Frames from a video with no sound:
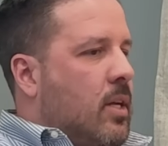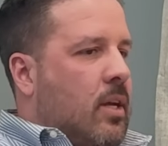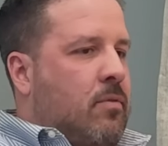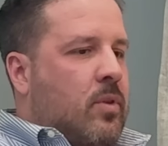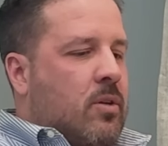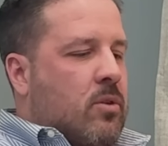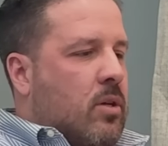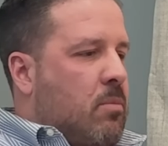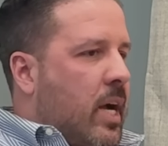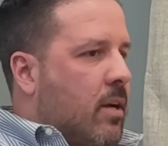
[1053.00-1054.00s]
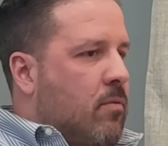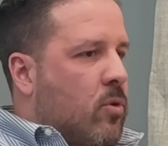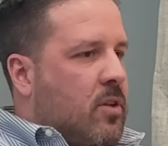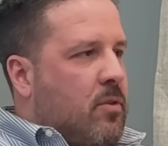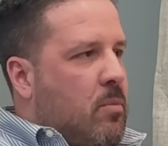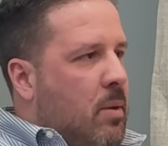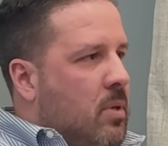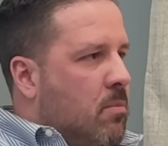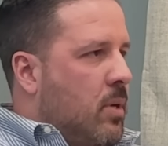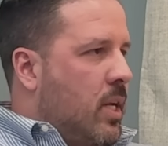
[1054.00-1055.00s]
If there's a little back and forth for
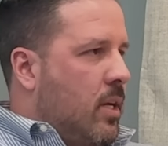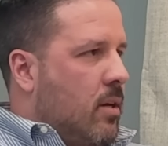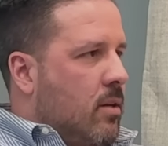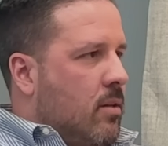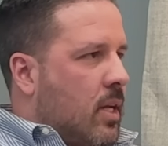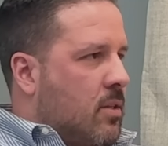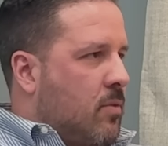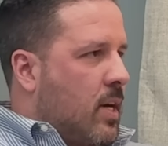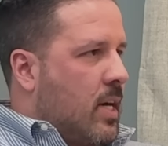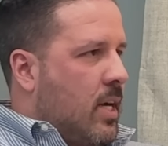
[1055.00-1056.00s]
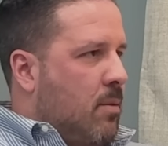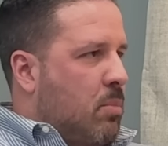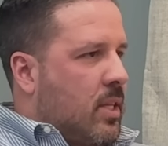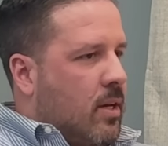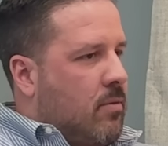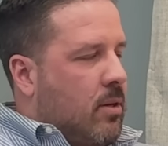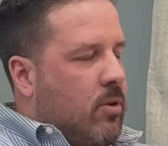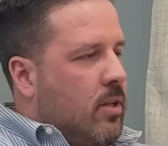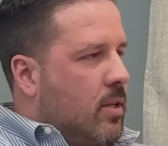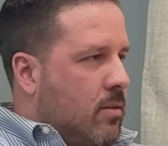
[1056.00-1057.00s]
maybe a minute, that's fine. But then if they
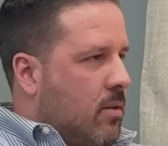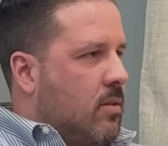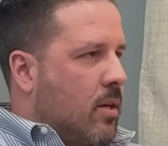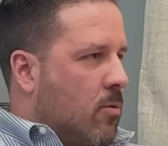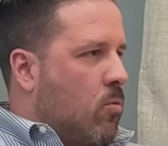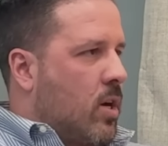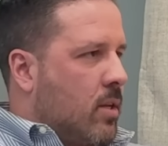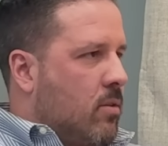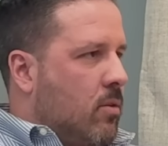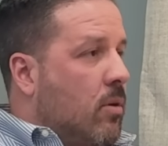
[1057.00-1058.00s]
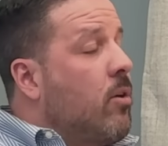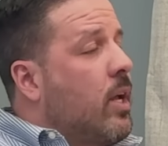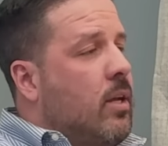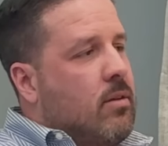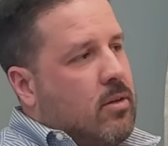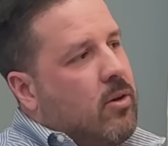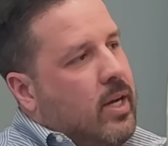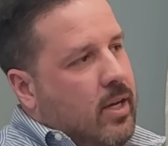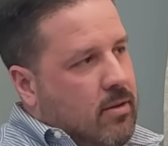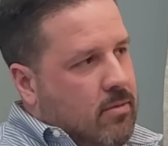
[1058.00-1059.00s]
really insist they don't want to, okay, go
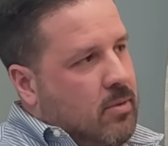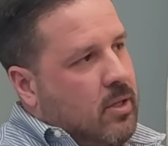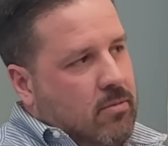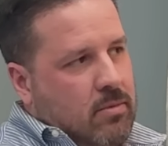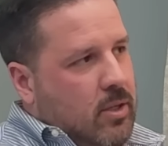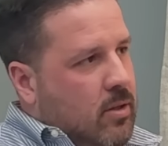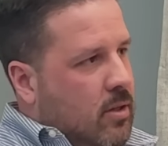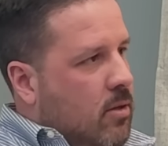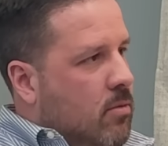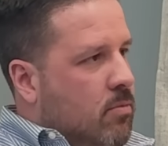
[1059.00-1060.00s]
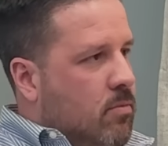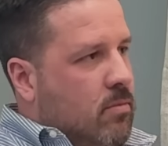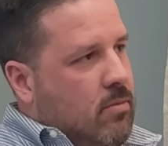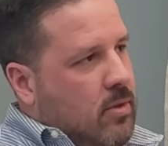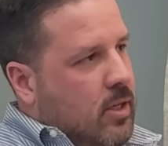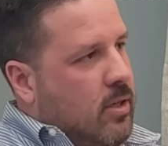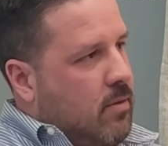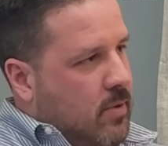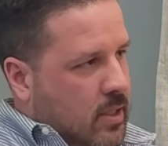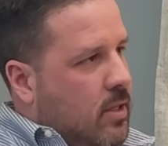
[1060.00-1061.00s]
ahead. You can go to
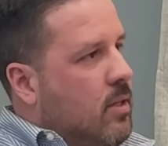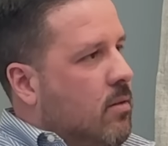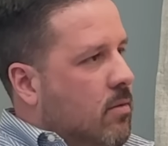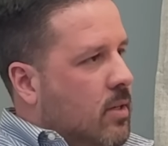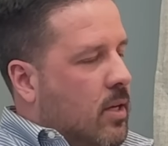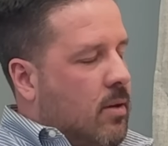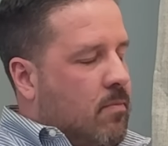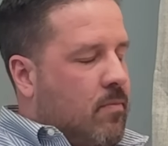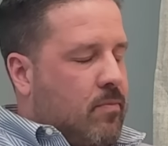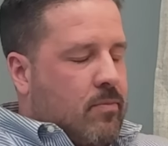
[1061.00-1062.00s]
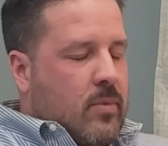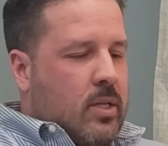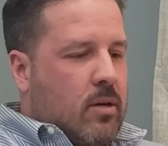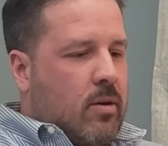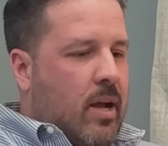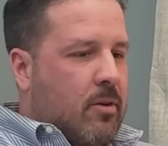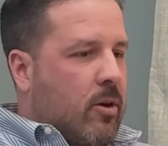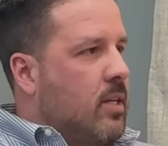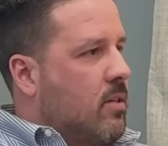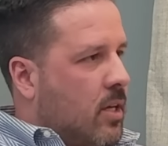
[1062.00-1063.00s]
your visit, have a
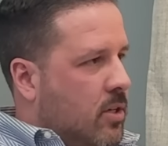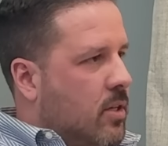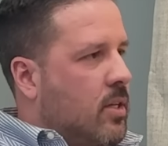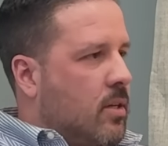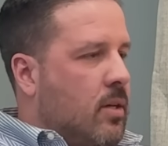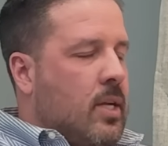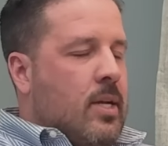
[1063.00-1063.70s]
great session.